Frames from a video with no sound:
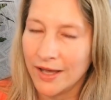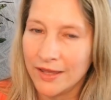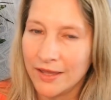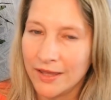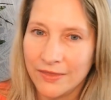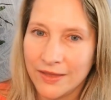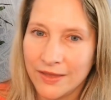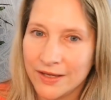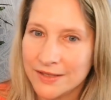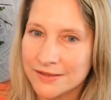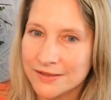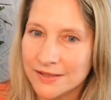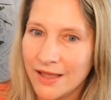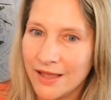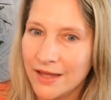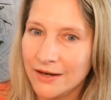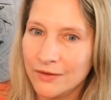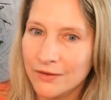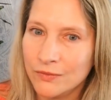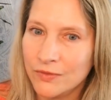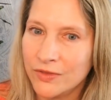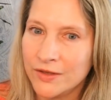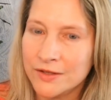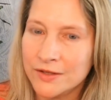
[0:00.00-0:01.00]
I because a lot
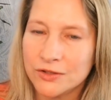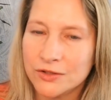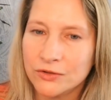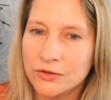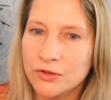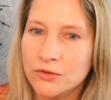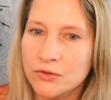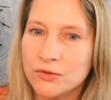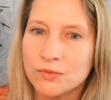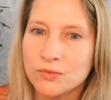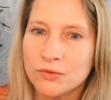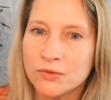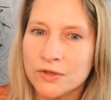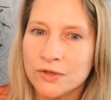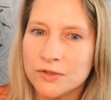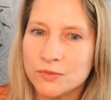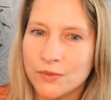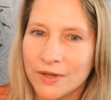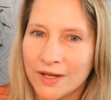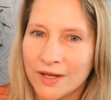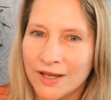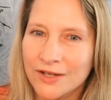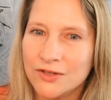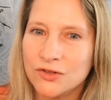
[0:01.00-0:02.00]
of things they'll use words
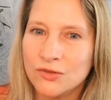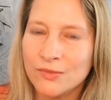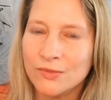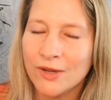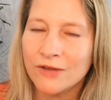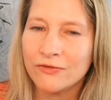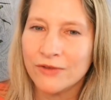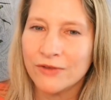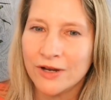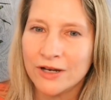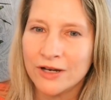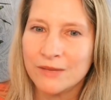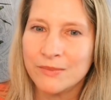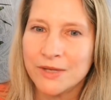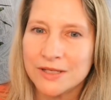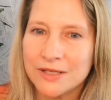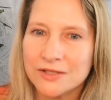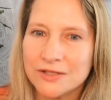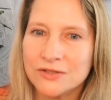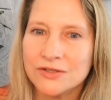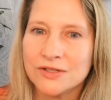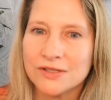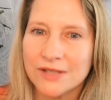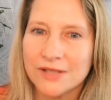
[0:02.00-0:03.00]
when I do my Friday
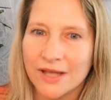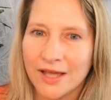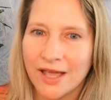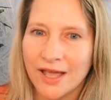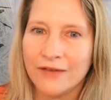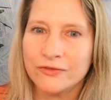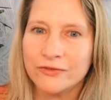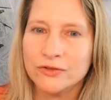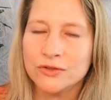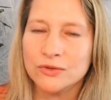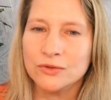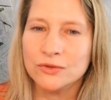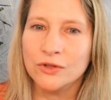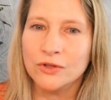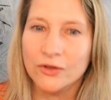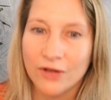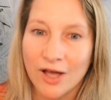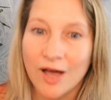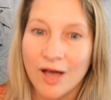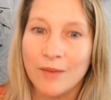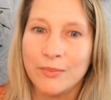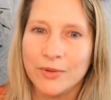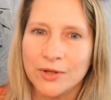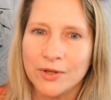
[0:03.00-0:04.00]
messages, I have to look
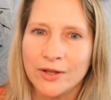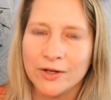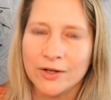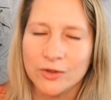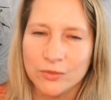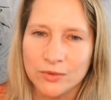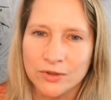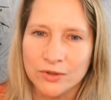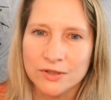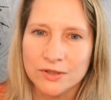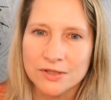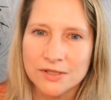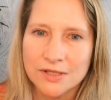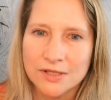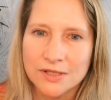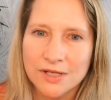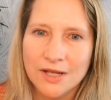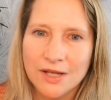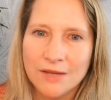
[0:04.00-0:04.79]
up a lot of words.